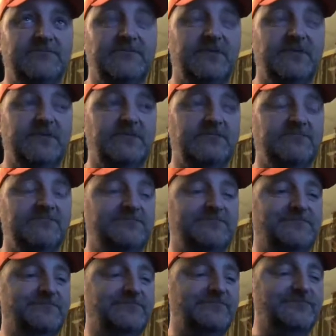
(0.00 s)
the
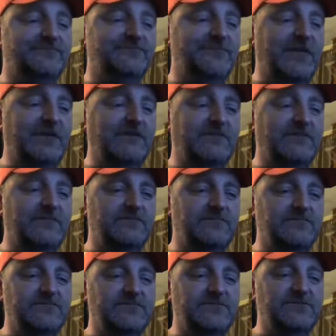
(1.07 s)
like
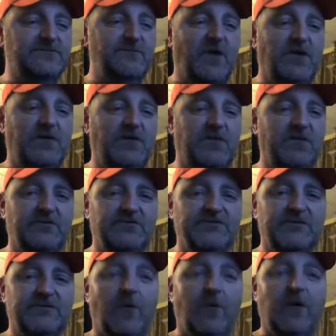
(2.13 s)
small little
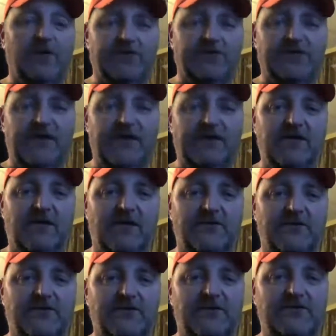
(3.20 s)
squalls had
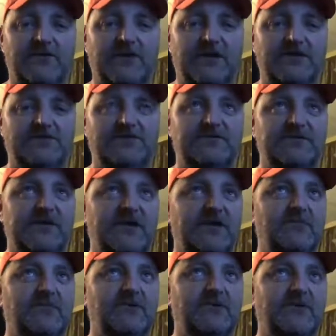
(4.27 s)
gone through
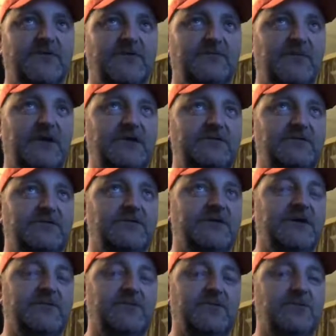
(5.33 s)
yesterday, but nothing major
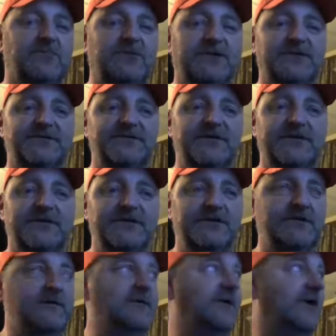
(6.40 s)
that would have been
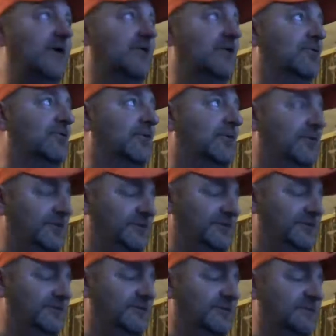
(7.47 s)
horrible.
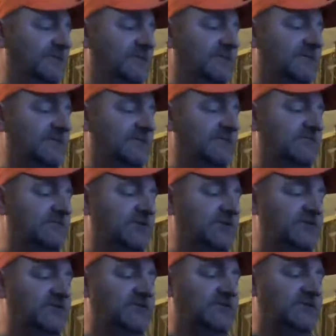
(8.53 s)

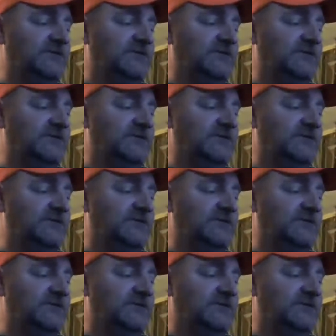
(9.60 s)
But